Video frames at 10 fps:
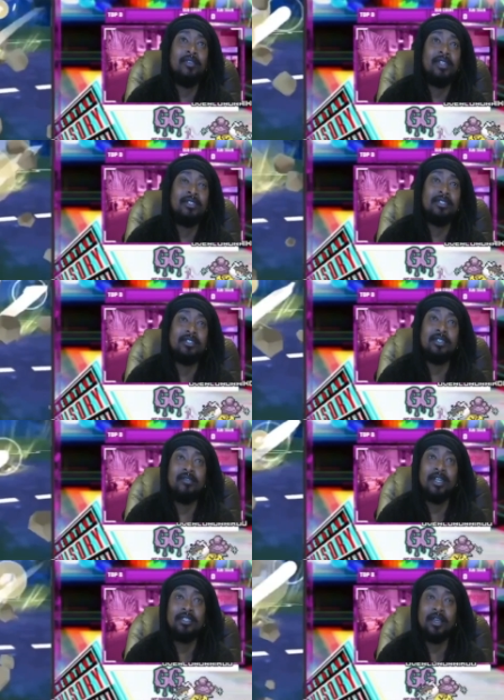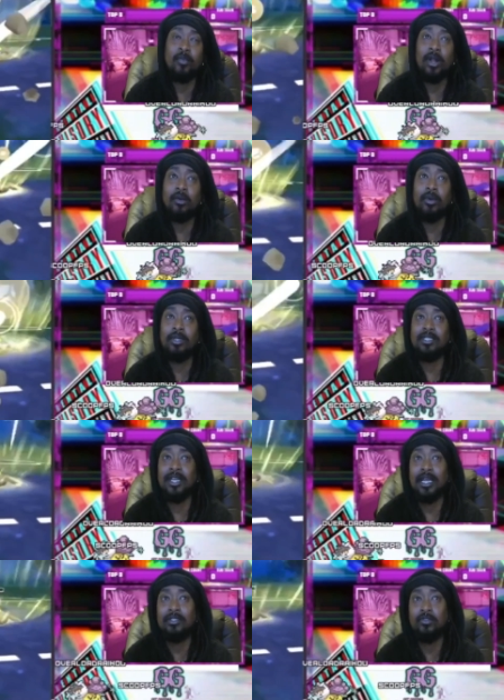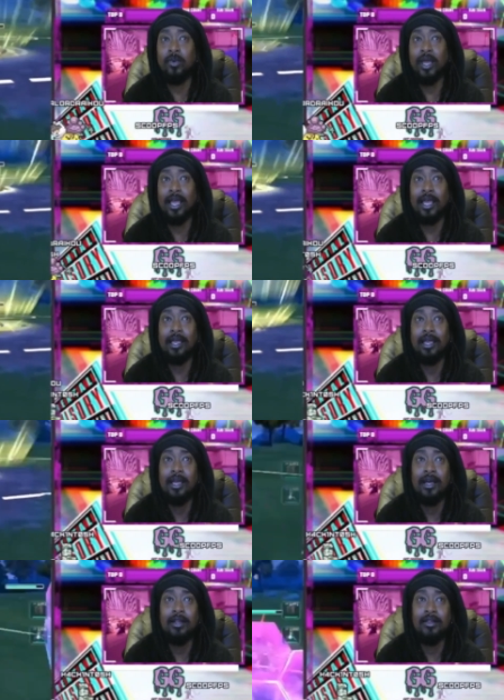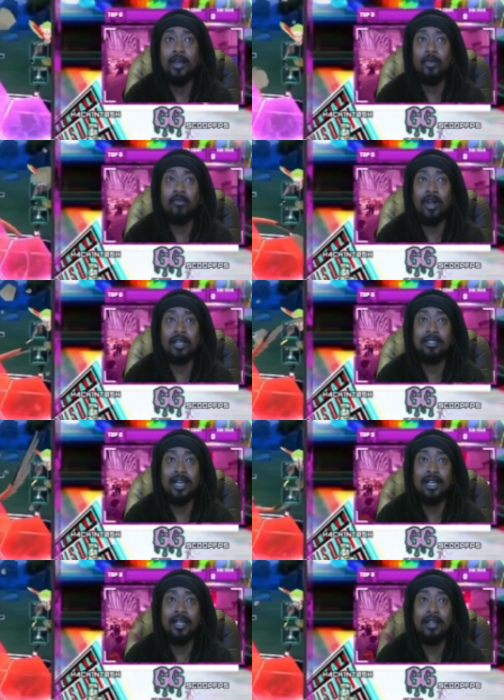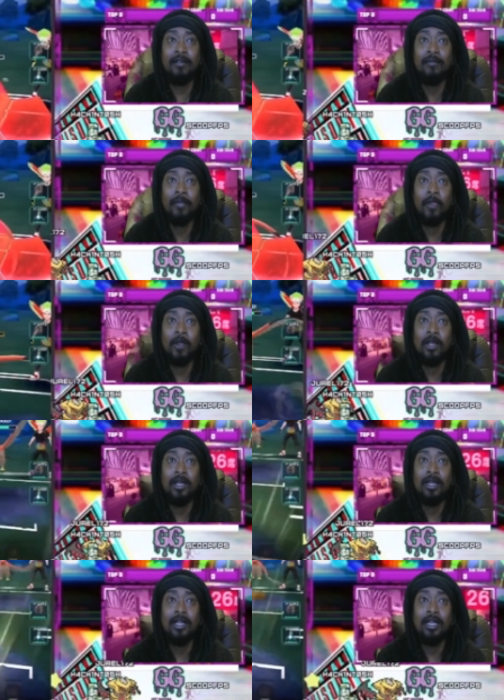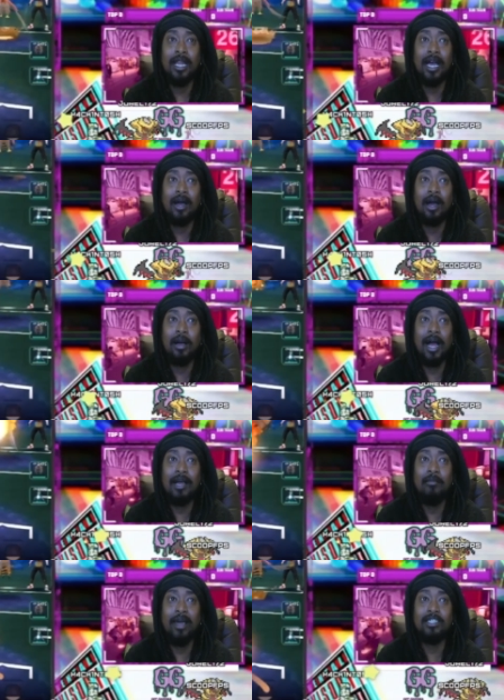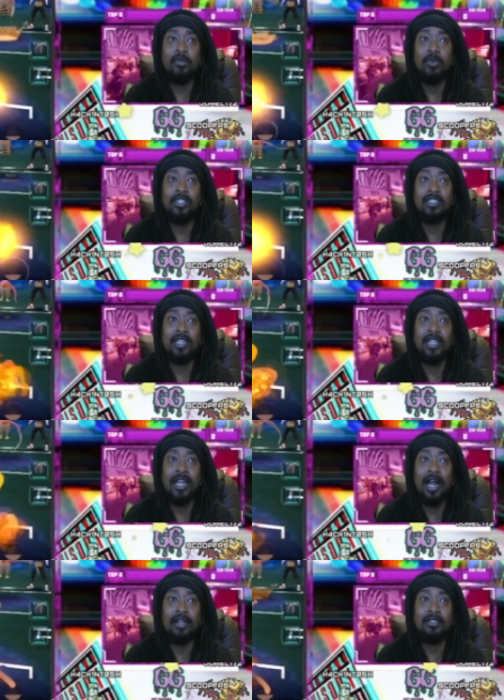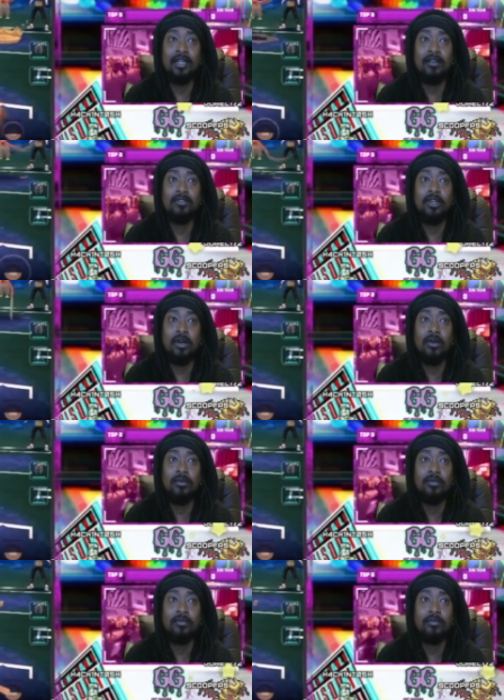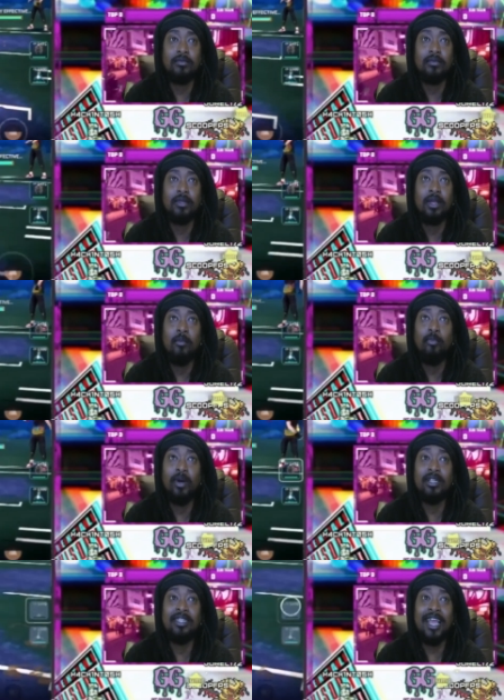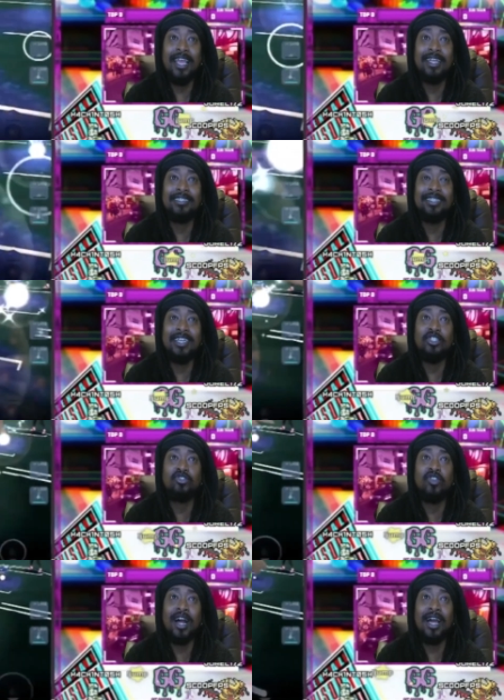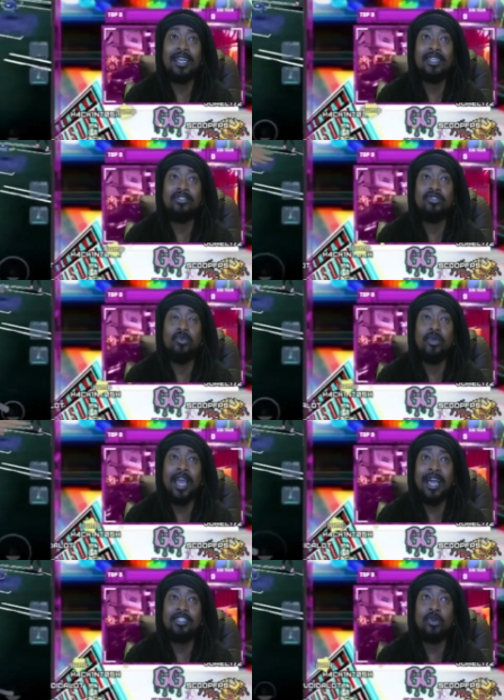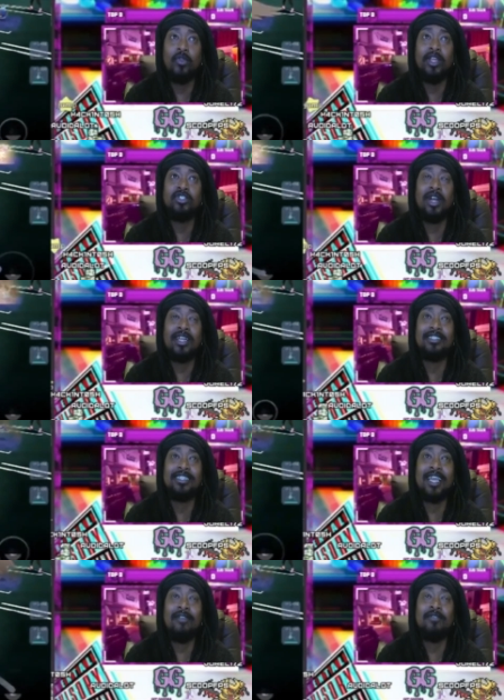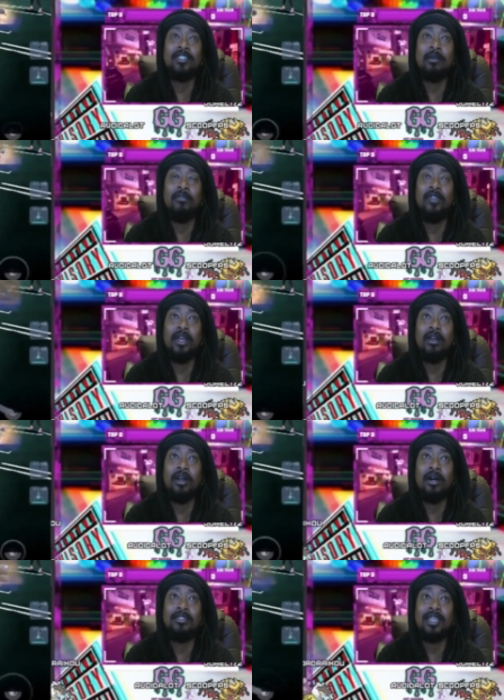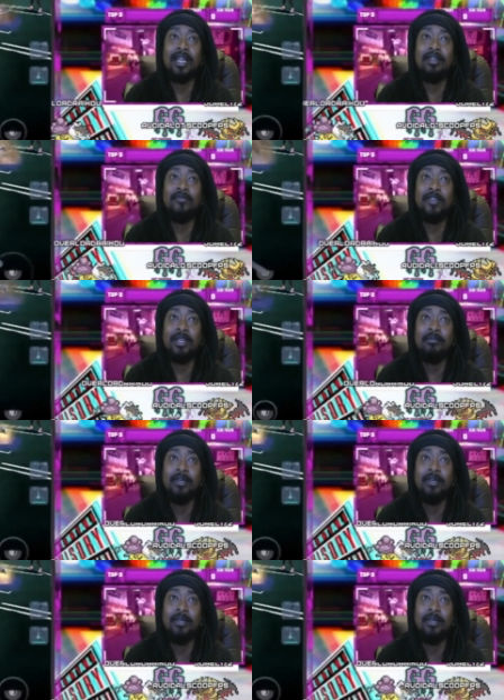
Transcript: these incinerates, and we're going to get to another rock slide here. Now I imagine we just let ourselves go, but they instead try to catch, or they try to save some of their Talonflame,